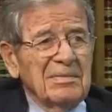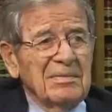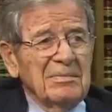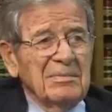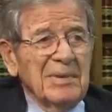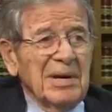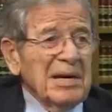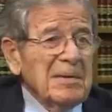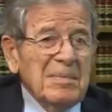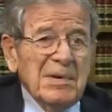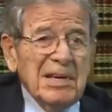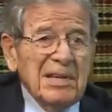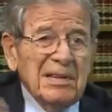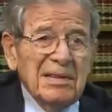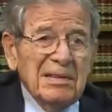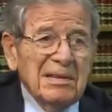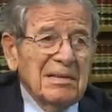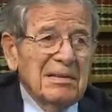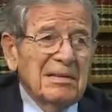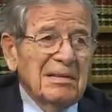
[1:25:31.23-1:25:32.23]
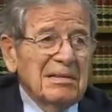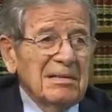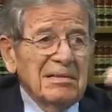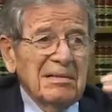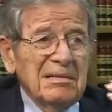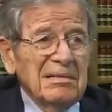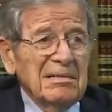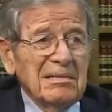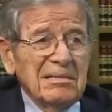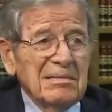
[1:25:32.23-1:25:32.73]
maybe
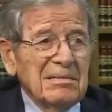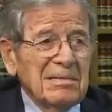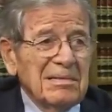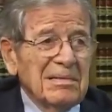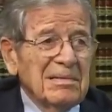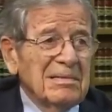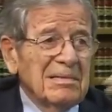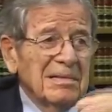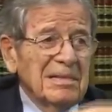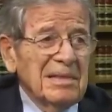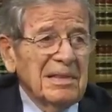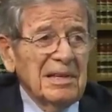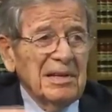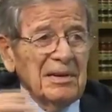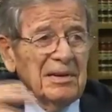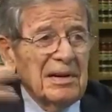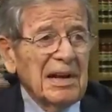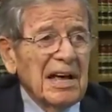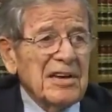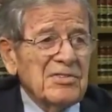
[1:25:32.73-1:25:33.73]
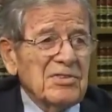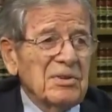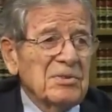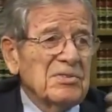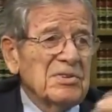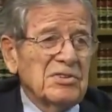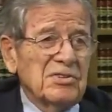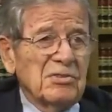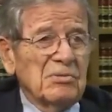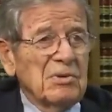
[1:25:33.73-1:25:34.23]
the, the international
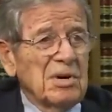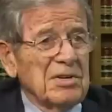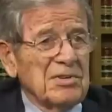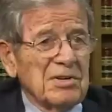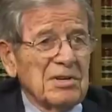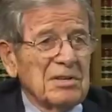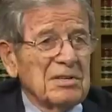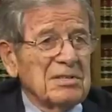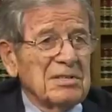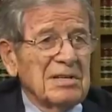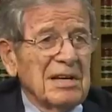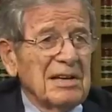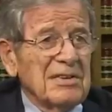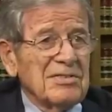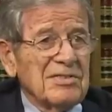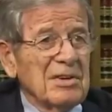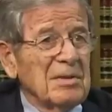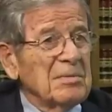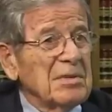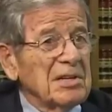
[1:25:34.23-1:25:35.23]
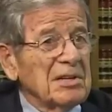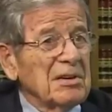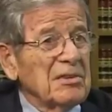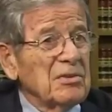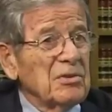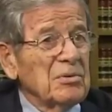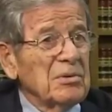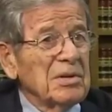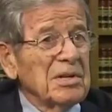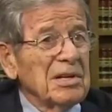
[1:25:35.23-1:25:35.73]
situation has something to
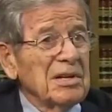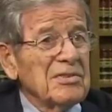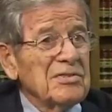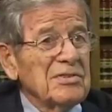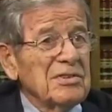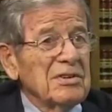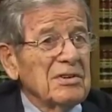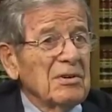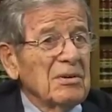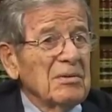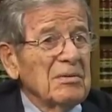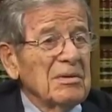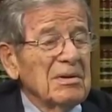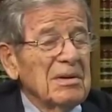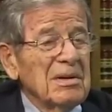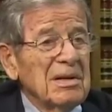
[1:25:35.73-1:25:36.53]
do with this, you know.